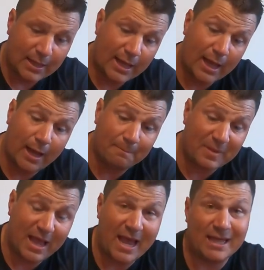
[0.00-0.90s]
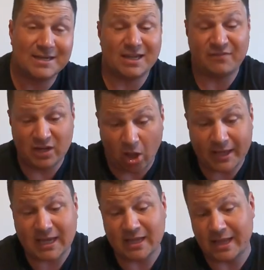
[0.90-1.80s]
And if you
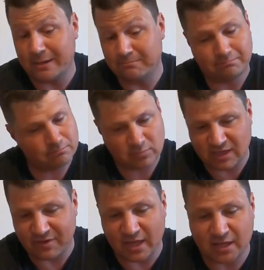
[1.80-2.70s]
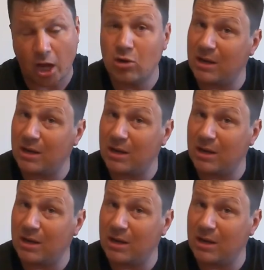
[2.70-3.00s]
like it, then give it a go.